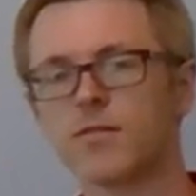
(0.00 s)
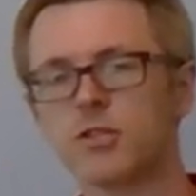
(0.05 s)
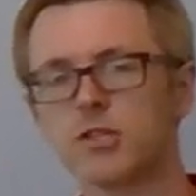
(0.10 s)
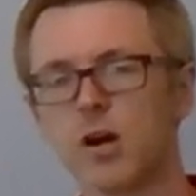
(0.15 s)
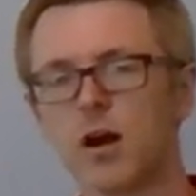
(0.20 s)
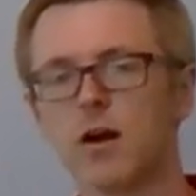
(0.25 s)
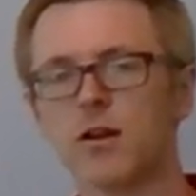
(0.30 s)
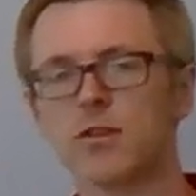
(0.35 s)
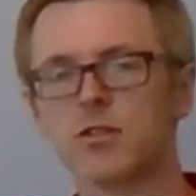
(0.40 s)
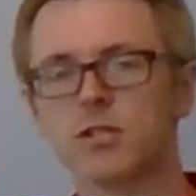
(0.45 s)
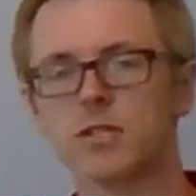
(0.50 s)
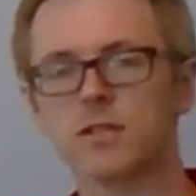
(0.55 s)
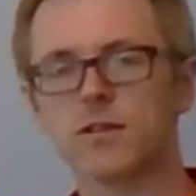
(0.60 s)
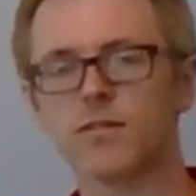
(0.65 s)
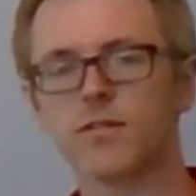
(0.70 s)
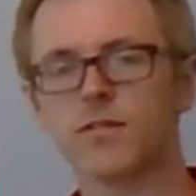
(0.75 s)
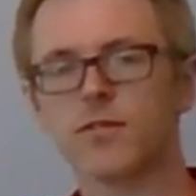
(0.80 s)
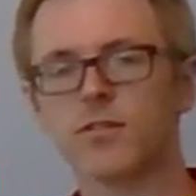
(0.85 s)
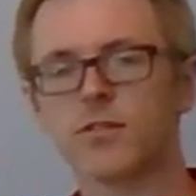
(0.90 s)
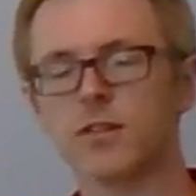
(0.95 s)
charges of
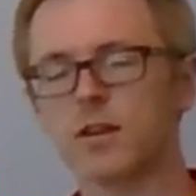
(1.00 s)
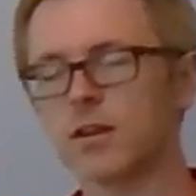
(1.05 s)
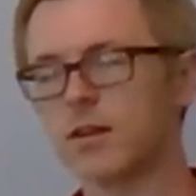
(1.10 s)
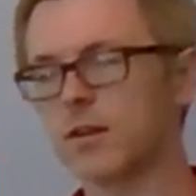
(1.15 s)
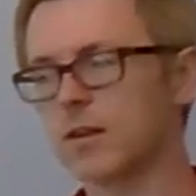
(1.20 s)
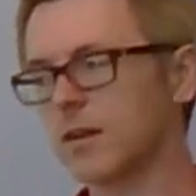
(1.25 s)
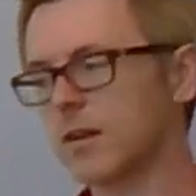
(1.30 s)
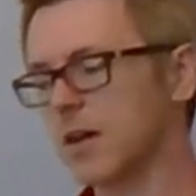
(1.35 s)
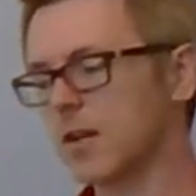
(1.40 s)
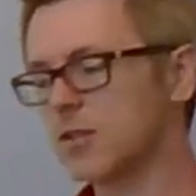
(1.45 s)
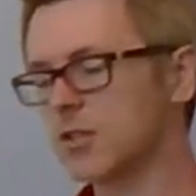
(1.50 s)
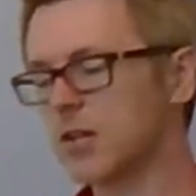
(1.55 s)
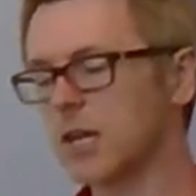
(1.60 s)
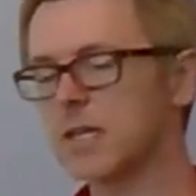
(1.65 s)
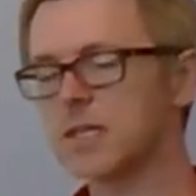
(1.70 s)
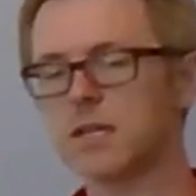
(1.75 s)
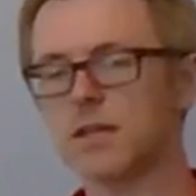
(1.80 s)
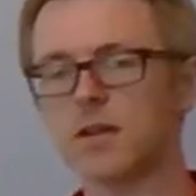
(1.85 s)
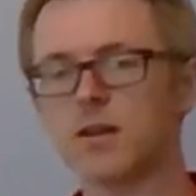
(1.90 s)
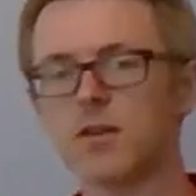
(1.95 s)
the
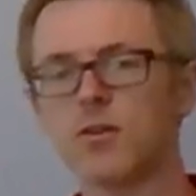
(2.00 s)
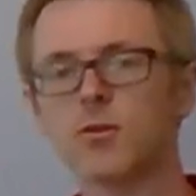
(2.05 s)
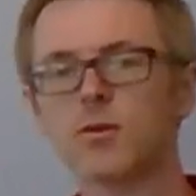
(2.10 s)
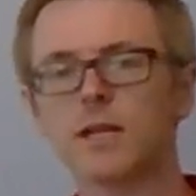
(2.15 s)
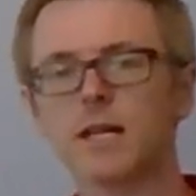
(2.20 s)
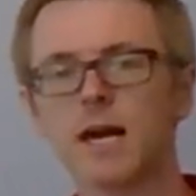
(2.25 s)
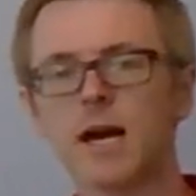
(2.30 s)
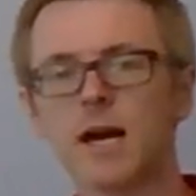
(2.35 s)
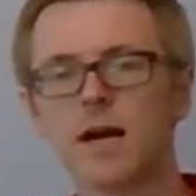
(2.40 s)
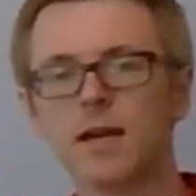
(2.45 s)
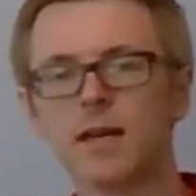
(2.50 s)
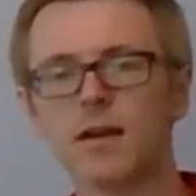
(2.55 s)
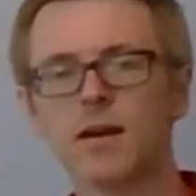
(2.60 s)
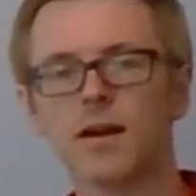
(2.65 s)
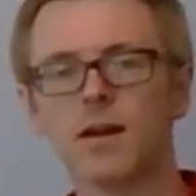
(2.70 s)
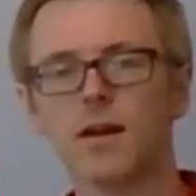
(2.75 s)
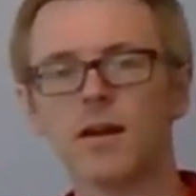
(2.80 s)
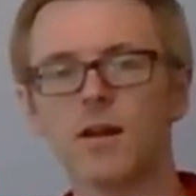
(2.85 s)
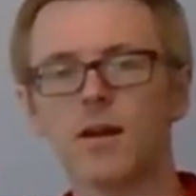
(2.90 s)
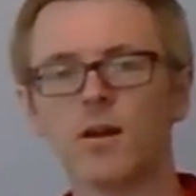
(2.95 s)
adjacent nuclei
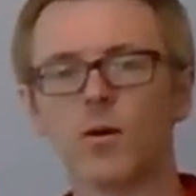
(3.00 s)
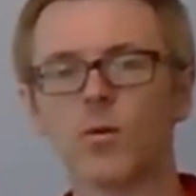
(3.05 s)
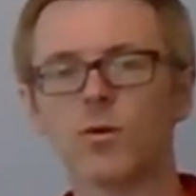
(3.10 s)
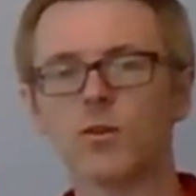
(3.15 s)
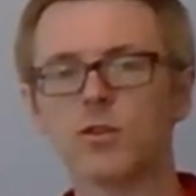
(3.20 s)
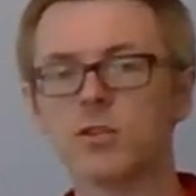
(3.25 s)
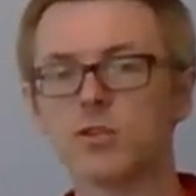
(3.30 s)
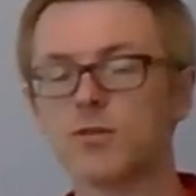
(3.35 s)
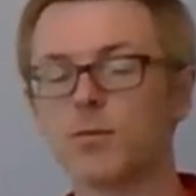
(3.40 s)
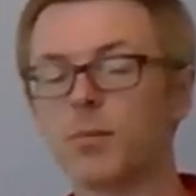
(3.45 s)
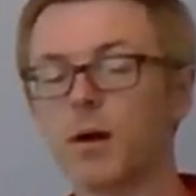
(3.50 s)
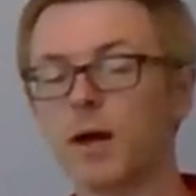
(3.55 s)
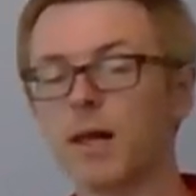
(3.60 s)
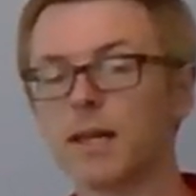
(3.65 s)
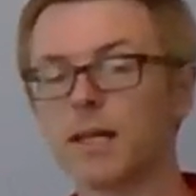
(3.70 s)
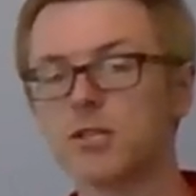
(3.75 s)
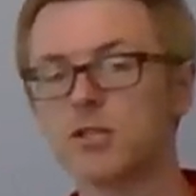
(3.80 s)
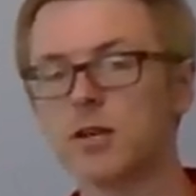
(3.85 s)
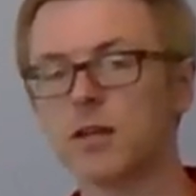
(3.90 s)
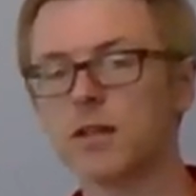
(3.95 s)
we just repel
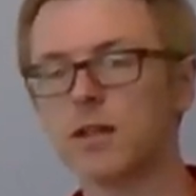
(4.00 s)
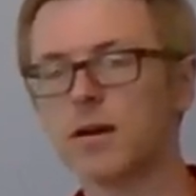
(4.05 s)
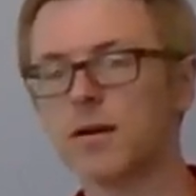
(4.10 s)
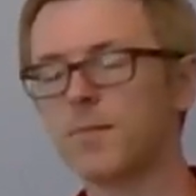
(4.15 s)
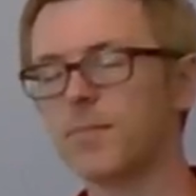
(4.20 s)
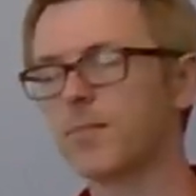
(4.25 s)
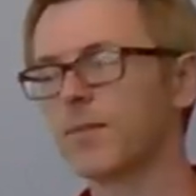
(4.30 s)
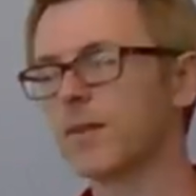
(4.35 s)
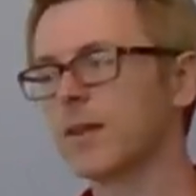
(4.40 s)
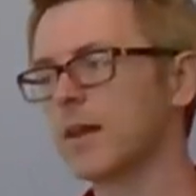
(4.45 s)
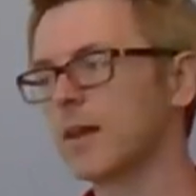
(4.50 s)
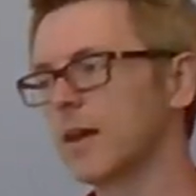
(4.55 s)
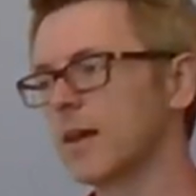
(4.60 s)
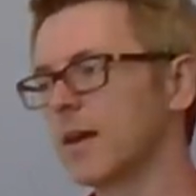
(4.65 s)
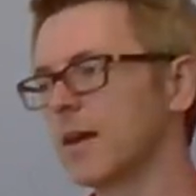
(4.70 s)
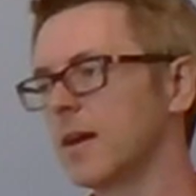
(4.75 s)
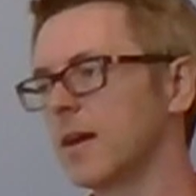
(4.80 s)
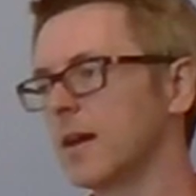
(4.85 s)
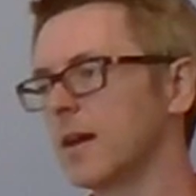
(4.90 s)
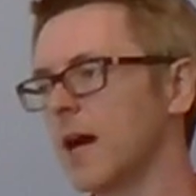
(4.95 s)
each other
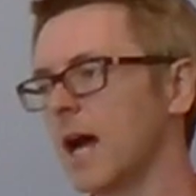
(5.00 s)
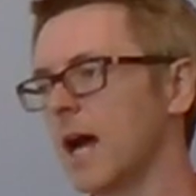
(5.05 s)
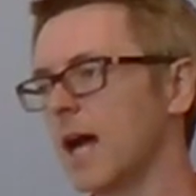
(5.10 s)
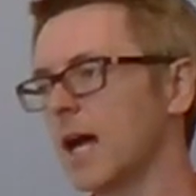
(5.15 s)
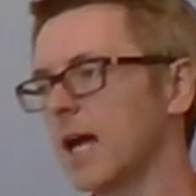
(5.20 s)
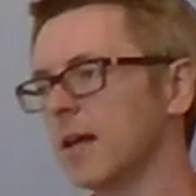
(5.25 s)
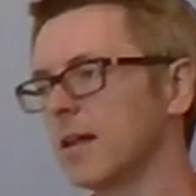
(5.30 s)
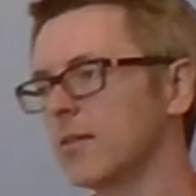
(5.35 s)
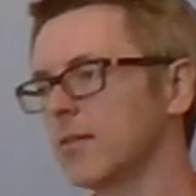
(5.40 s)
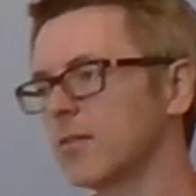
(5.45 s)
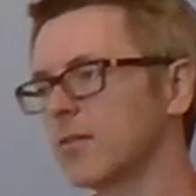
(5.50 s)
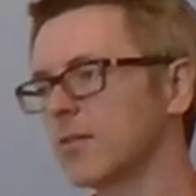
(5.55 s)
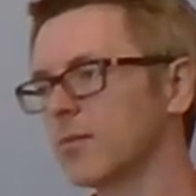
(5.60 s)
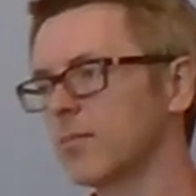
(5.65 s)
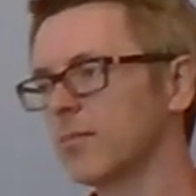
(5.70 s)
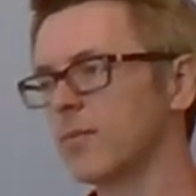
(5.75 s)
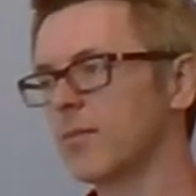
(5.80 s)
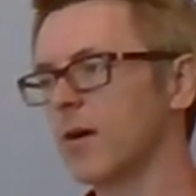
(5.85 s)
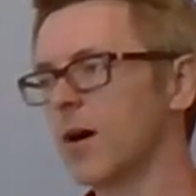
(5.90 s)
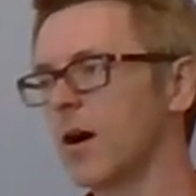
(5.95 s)
and
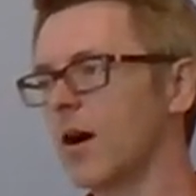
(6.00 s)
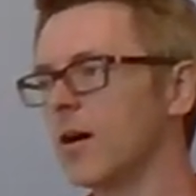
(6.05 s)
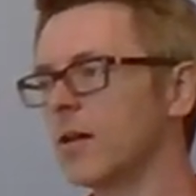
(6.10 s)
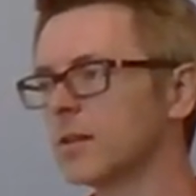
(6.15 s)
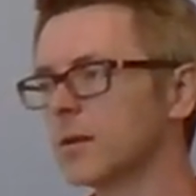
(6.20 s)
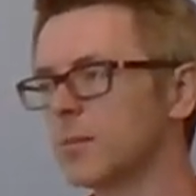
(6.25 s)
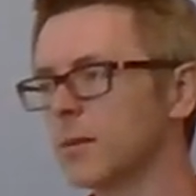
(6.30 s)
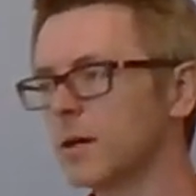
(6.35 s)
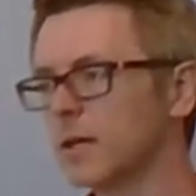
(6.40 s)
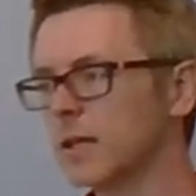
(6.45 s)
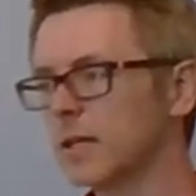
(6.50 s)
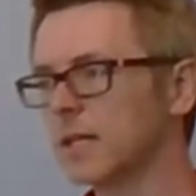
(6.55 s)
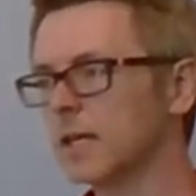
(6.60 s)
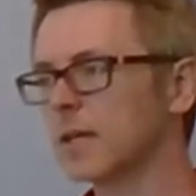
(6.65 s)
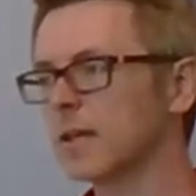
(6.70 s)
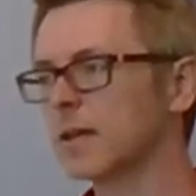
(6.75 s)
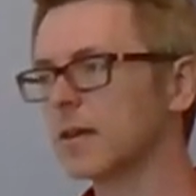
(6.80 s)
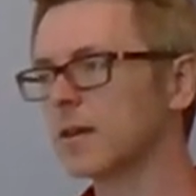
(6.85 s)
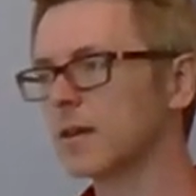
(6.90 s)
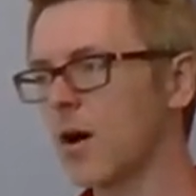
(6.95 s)
ultimately
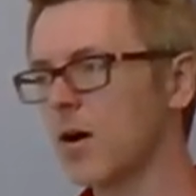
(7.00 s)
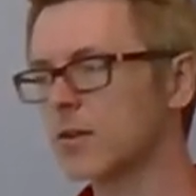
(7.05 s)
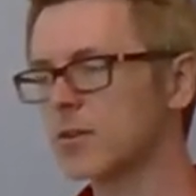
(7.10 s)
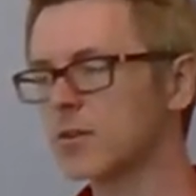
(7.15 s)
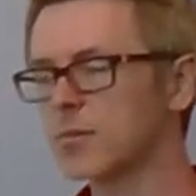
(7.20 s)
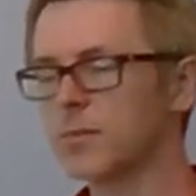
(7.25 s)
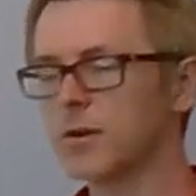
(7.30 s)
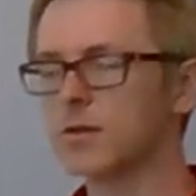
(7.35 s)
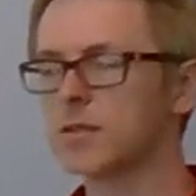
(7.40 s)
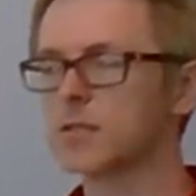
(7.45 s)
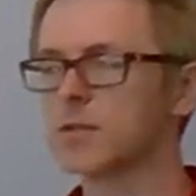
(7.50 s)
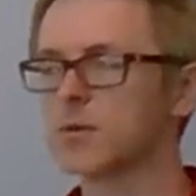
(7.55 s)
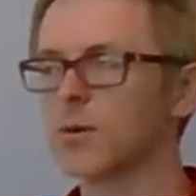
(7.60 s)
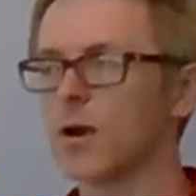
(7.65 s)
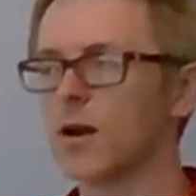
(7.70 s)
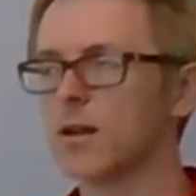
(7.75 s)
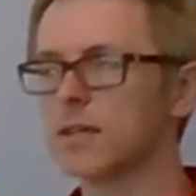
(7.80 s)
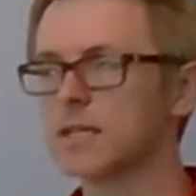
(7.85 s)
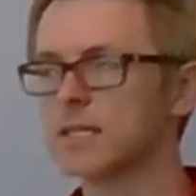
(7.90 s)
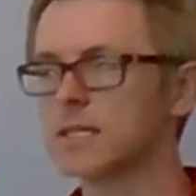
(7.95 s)
contributes to our
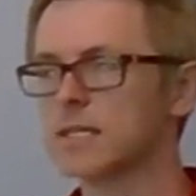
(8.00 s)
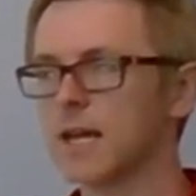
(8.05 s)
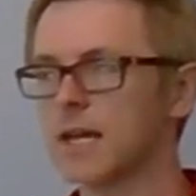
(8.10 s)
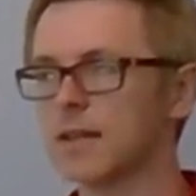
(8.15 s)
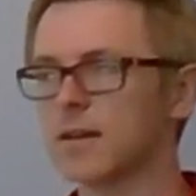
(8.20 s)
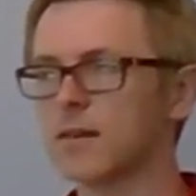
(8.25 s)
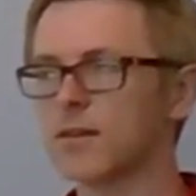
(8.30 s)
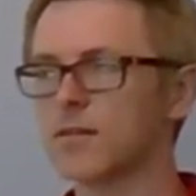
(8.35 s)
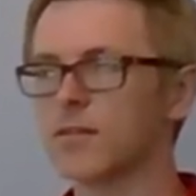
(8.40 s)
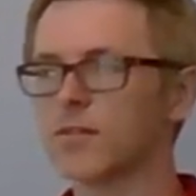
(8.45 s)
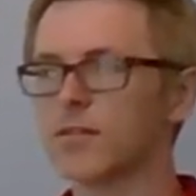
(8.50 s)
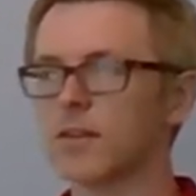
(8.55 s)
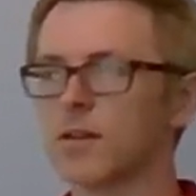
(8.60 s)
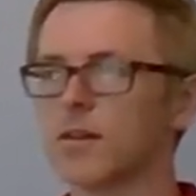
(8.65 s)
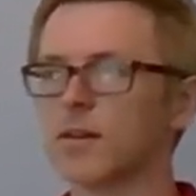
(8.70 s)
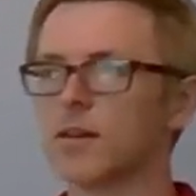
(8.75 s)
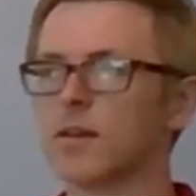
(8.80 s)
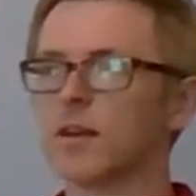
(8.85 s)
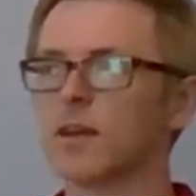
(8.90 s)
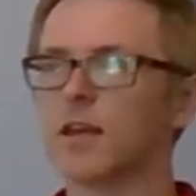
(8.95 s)
understanding of the
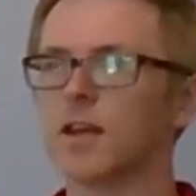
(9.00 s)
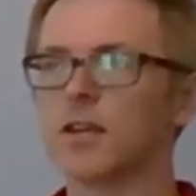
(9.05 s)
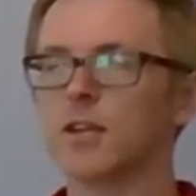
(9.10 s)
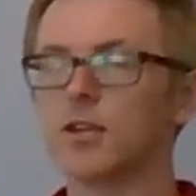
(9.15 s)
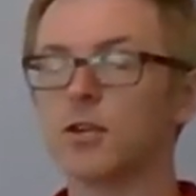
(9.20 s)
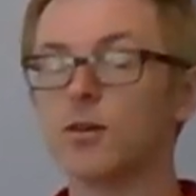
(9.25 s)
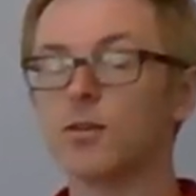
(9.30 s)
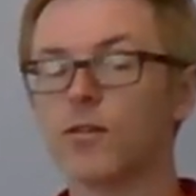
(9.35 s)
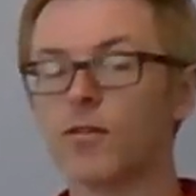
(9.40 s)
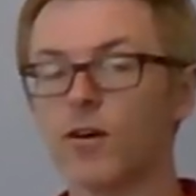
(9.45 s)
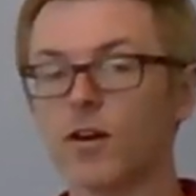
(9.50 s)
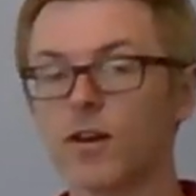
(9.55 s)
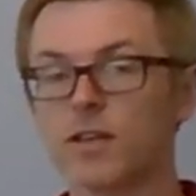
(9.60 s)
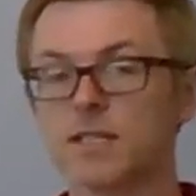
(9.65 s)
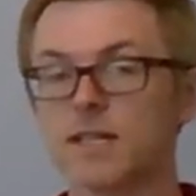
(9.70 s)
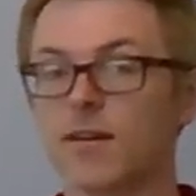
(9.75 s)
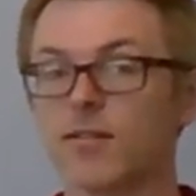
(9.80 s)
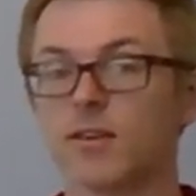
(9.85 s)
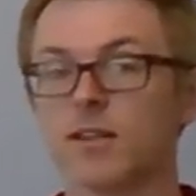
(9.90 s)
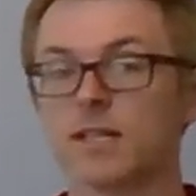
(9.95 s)
universe
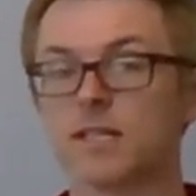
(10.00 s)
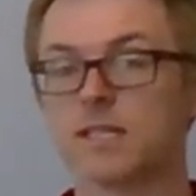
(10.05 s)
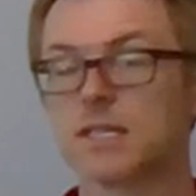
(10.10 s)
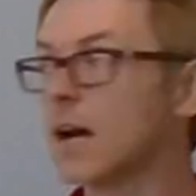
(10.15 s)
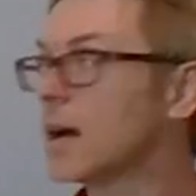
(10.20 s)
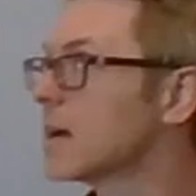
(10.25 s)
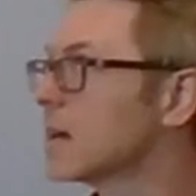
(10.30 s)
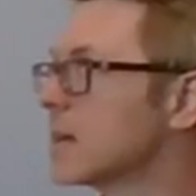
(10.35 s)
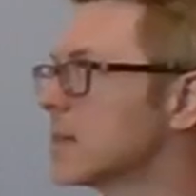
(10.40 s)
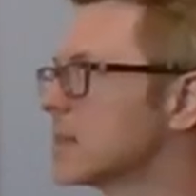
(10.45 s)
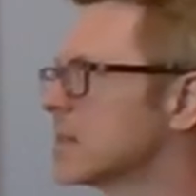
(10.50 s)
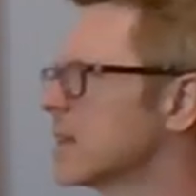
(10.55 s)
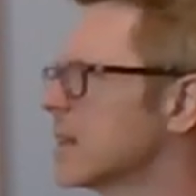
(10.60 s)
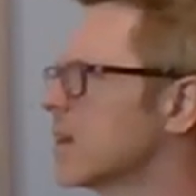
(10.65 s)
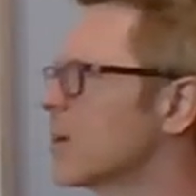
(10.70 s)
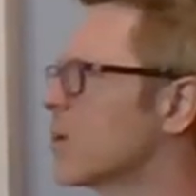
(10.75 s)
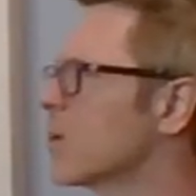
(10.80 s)
having a size. You know,